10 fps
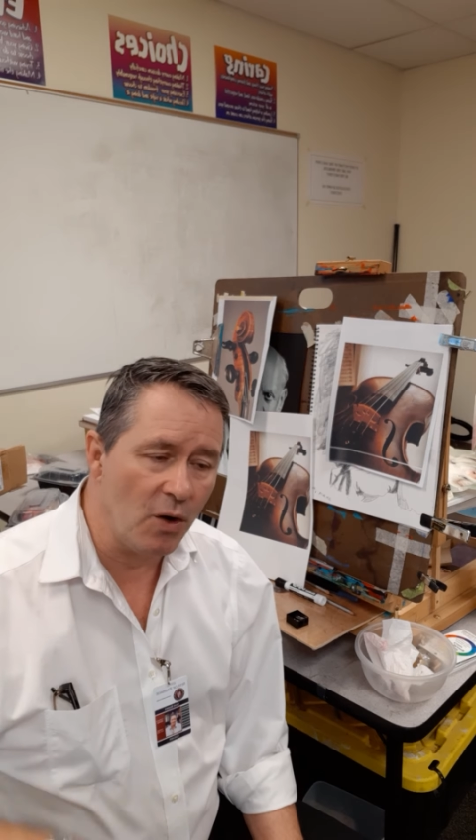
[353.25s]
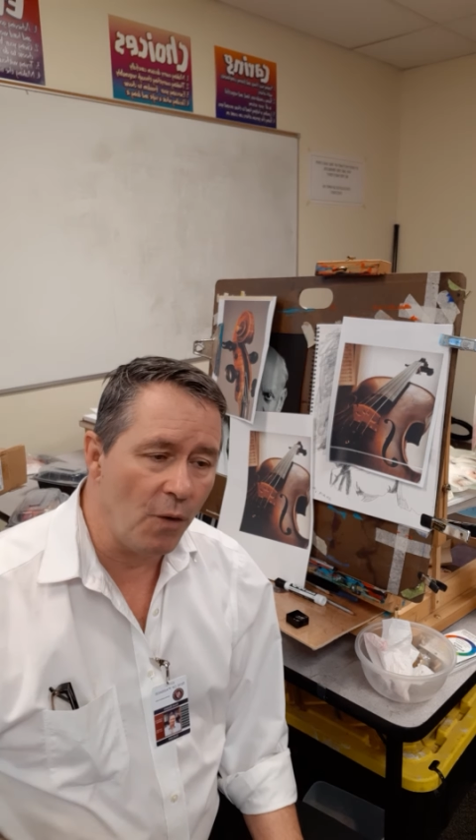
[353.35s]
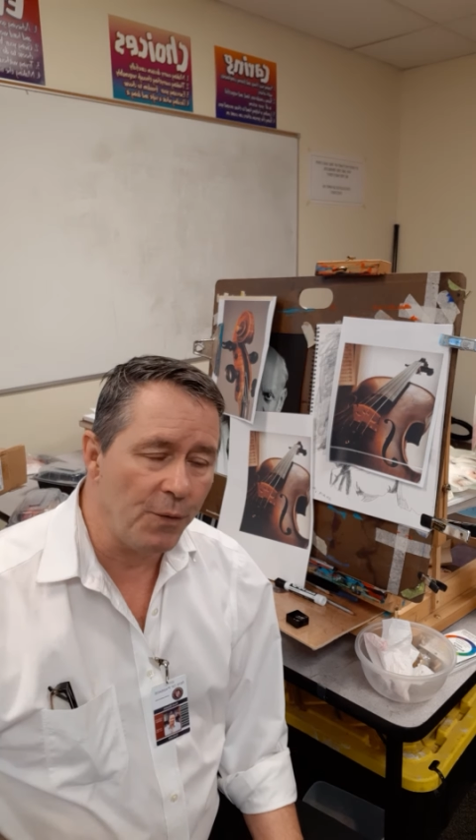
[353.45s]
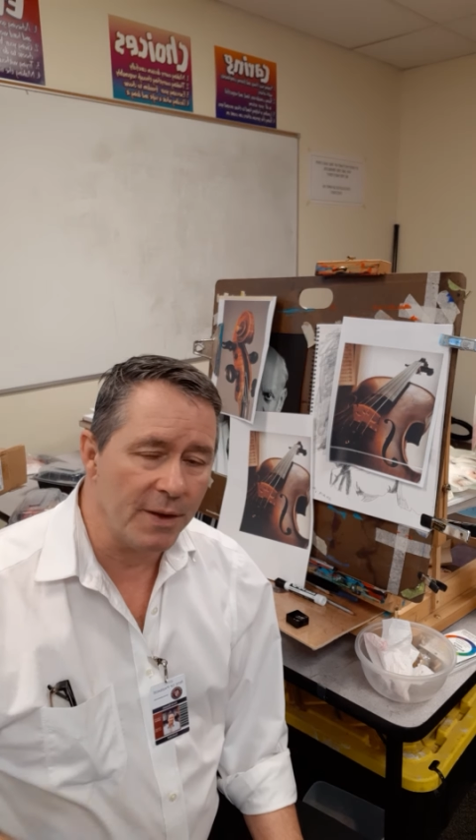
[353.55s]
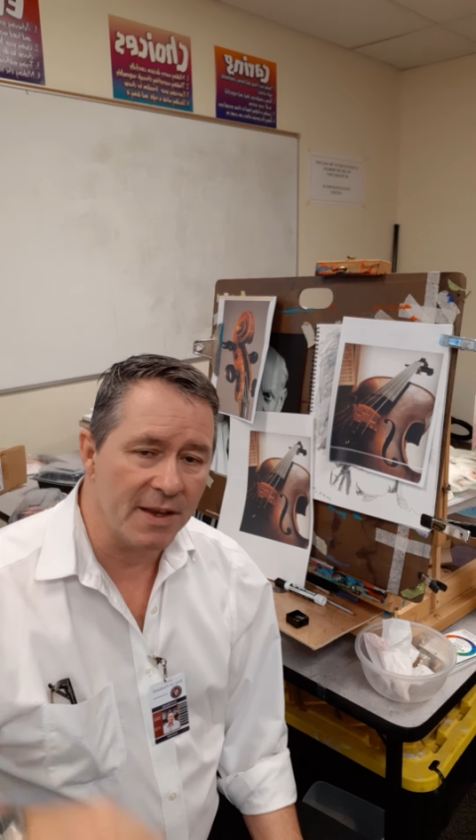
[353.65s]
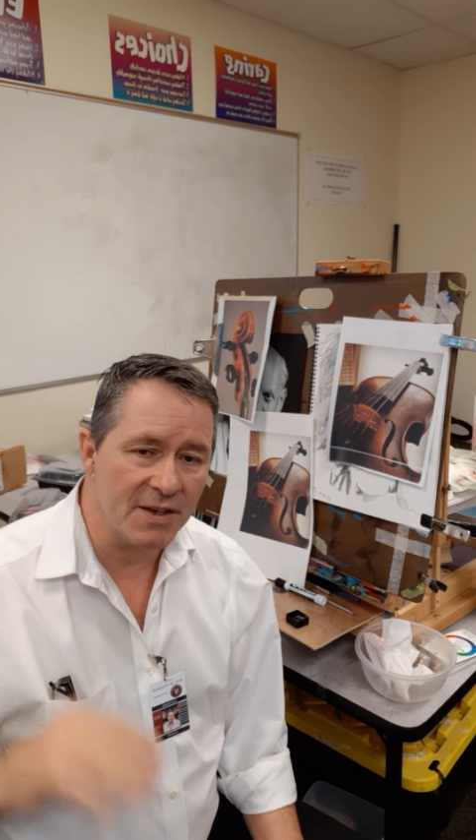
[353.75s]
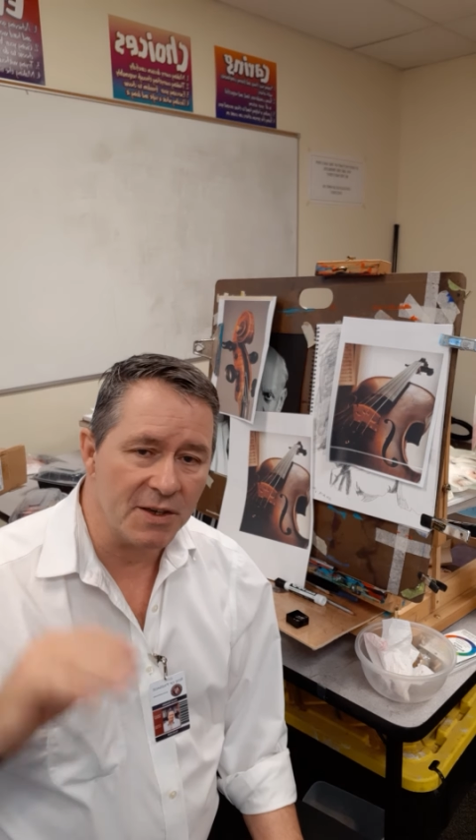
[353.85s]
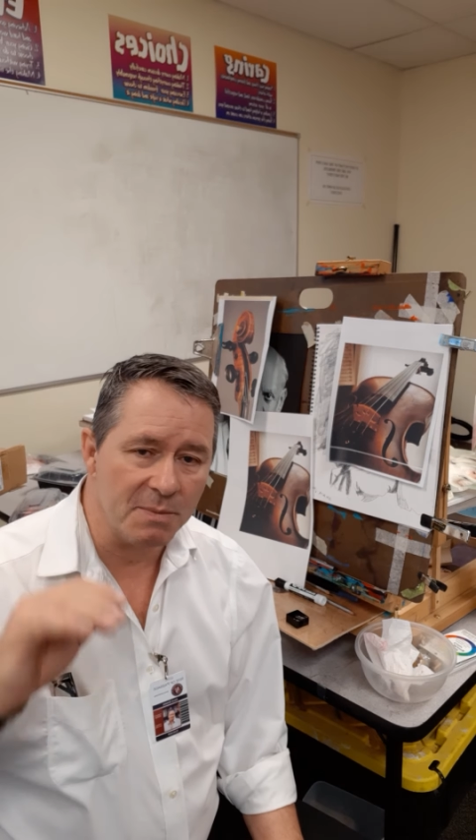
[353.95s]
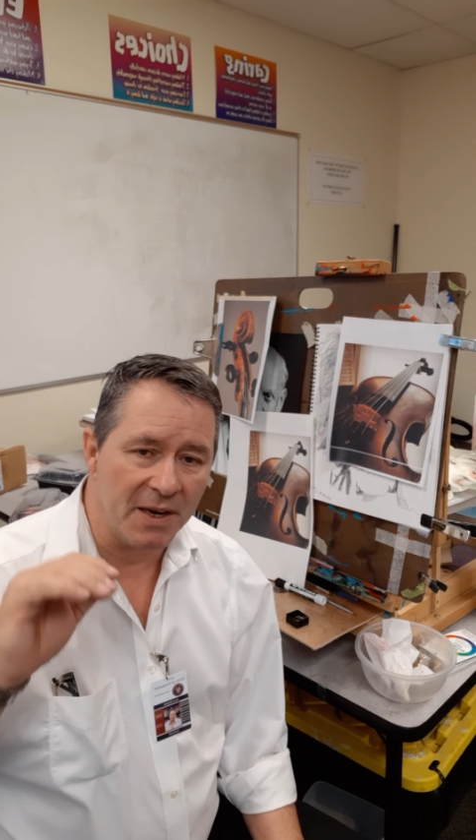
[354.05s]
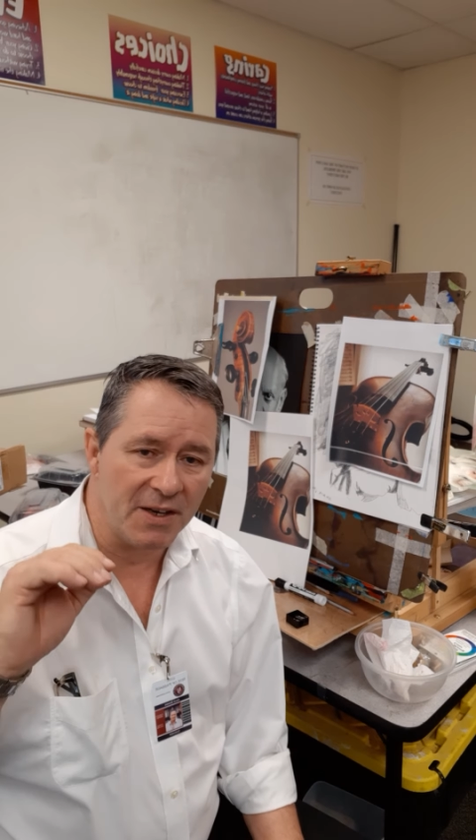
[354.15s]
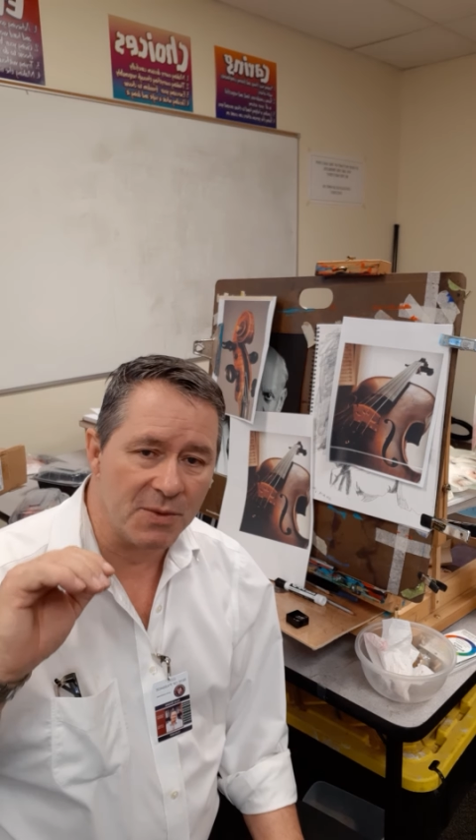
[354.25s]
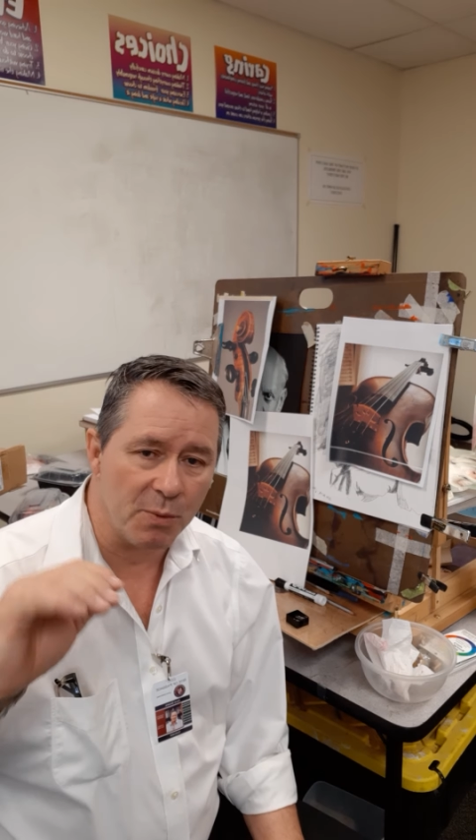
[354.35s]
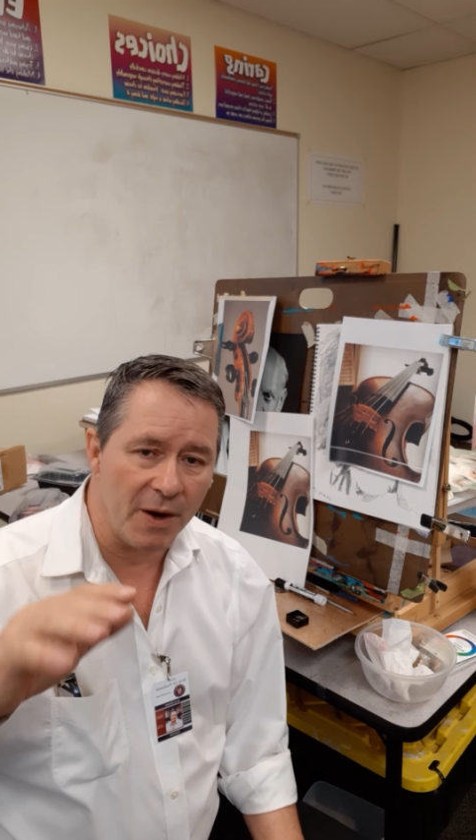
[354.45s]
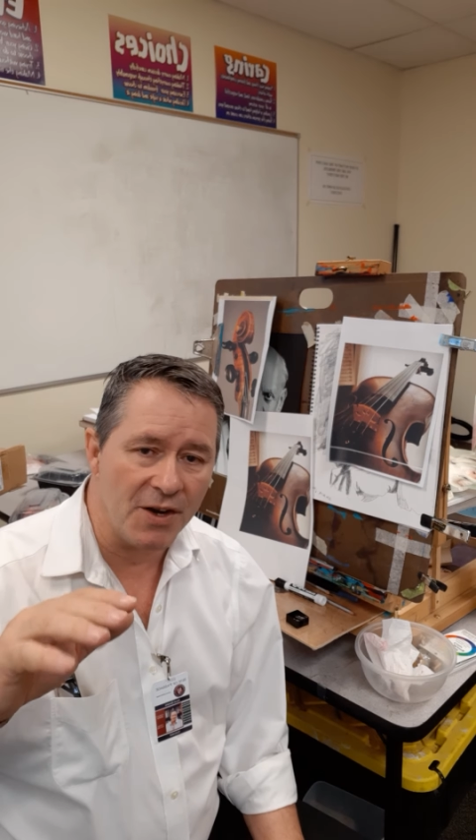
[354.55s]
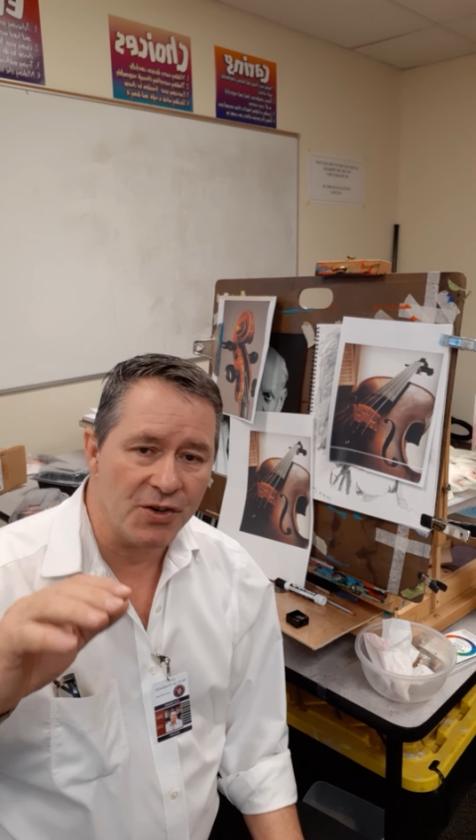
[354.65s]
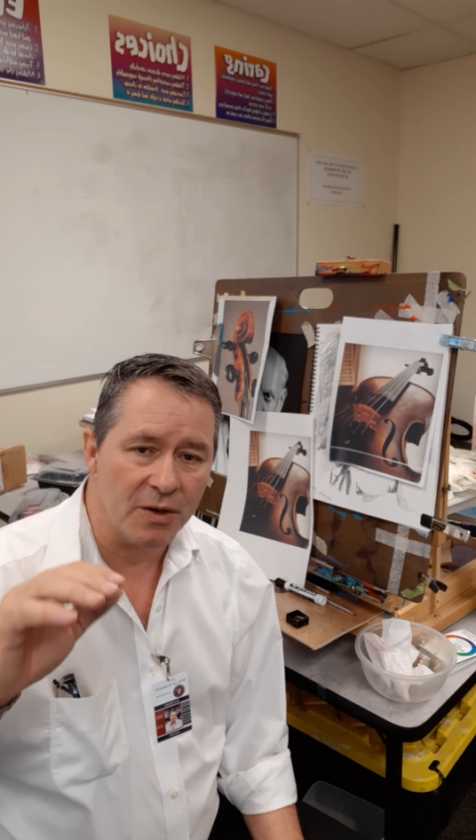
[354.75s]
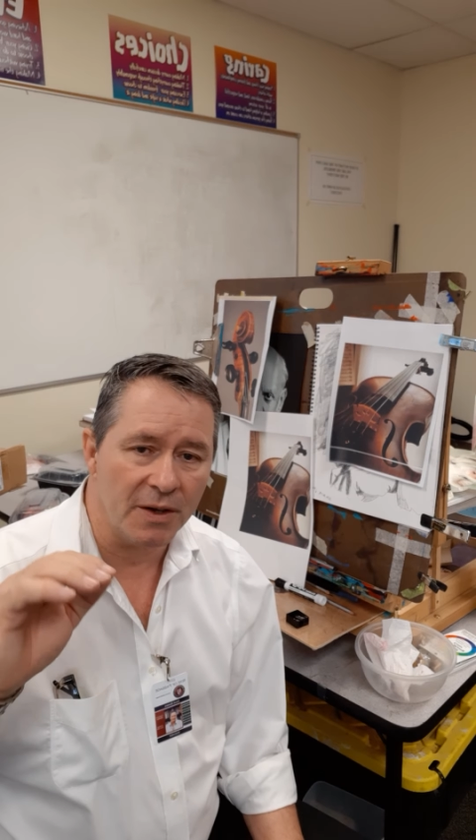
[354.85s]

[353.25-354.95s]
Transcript: Hopefully this has been inspirational